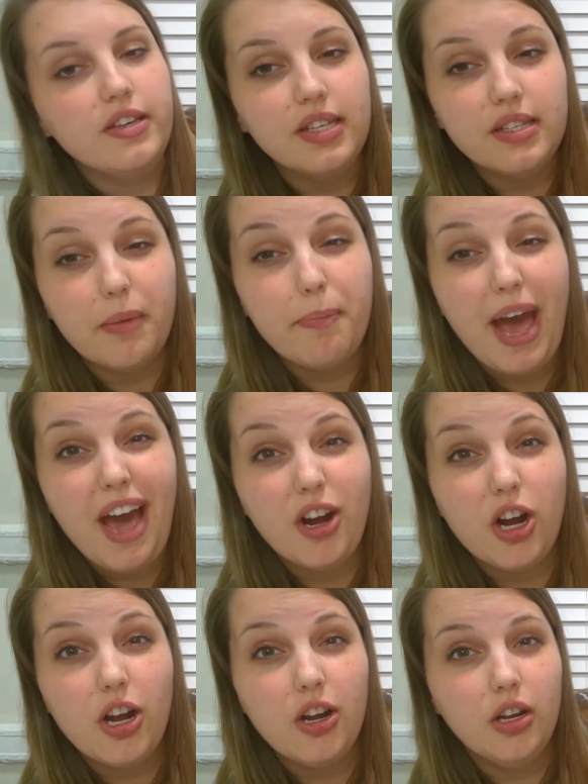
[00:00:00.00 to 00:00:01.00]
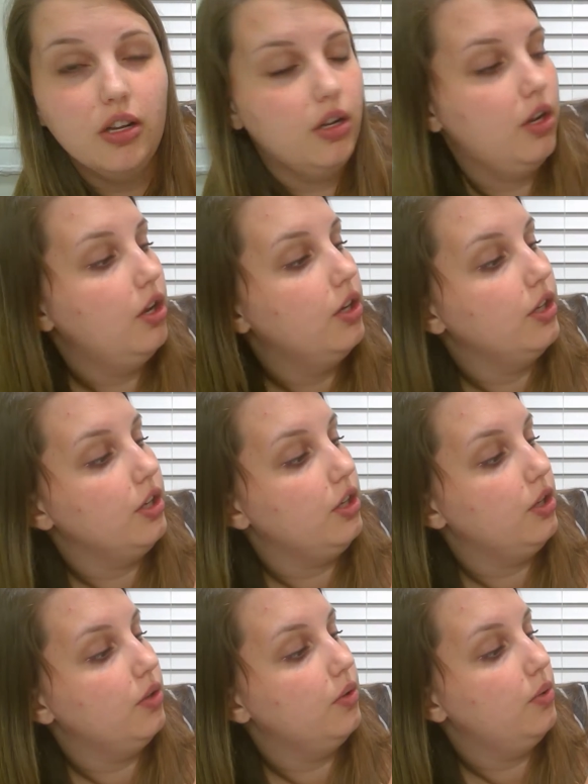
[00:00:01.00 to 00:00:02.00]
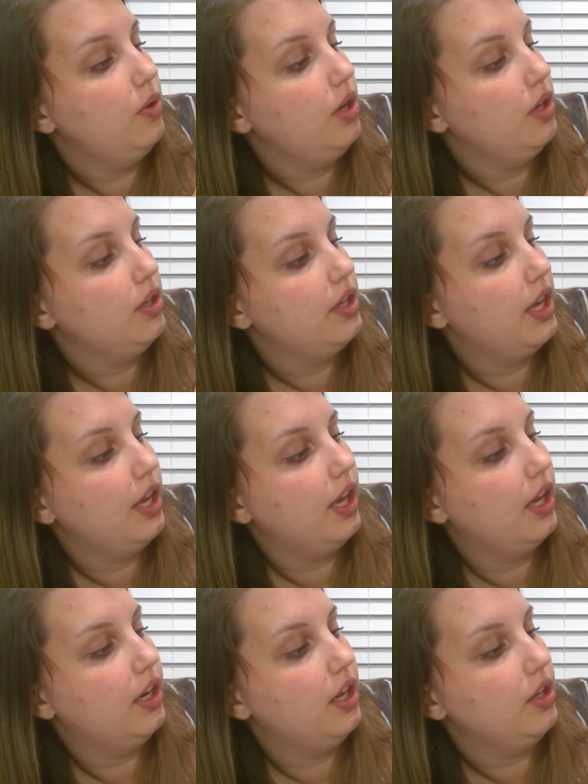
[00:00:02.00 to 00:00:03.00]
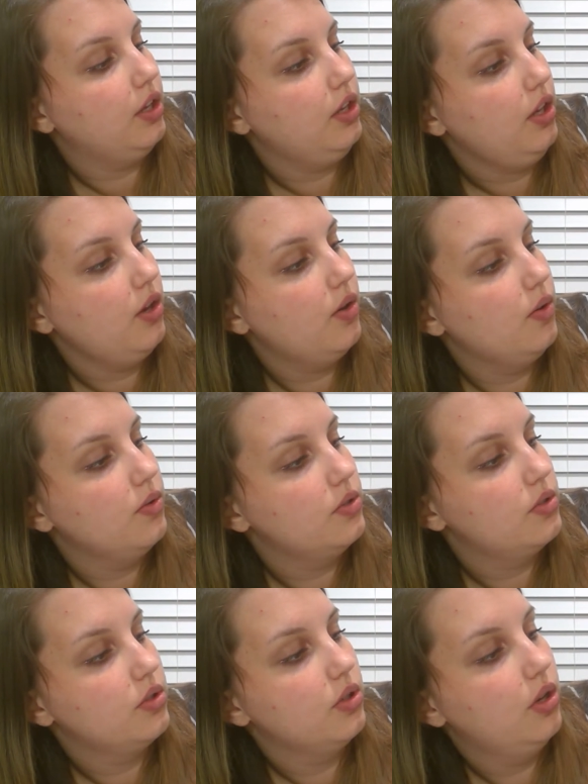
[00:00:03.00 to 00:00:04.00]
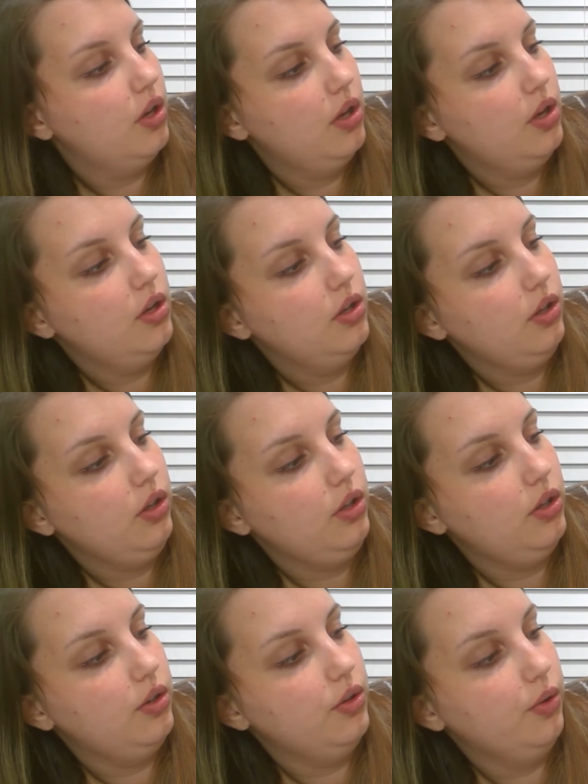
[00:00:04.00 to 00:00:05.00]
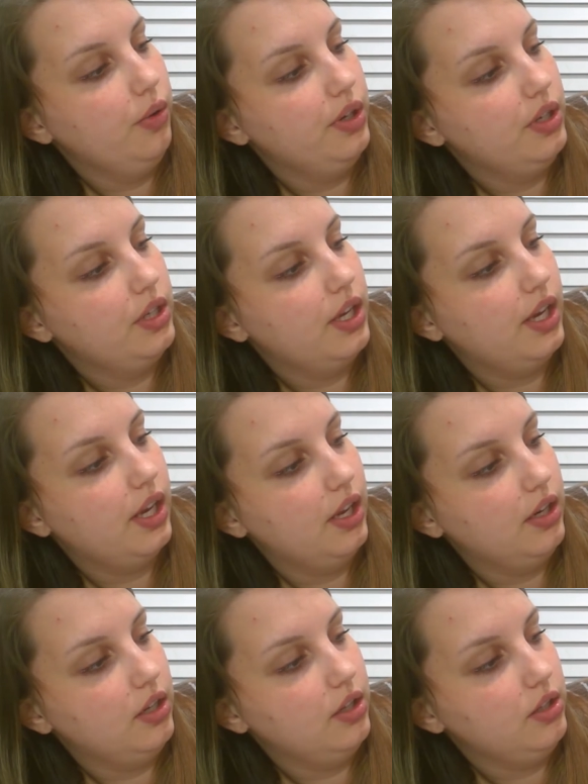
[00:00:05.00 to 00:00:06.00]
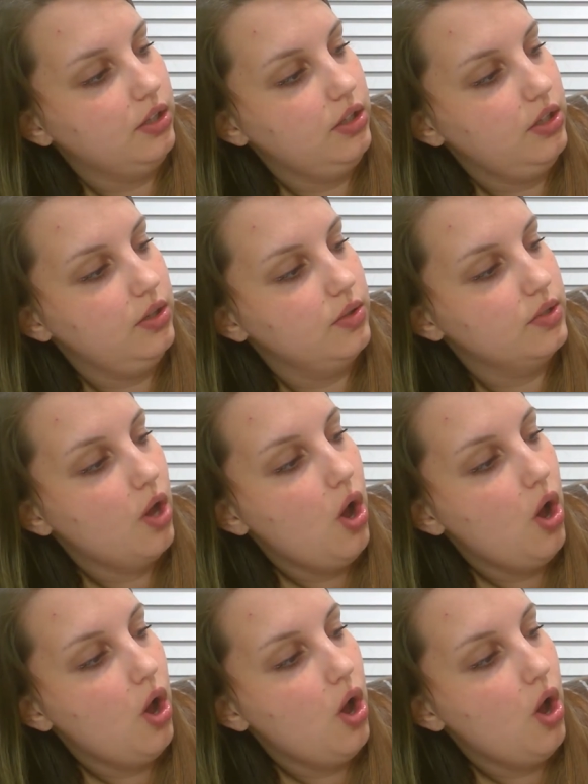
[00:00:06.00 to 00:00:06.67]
this is a pattern. You can use, you can use.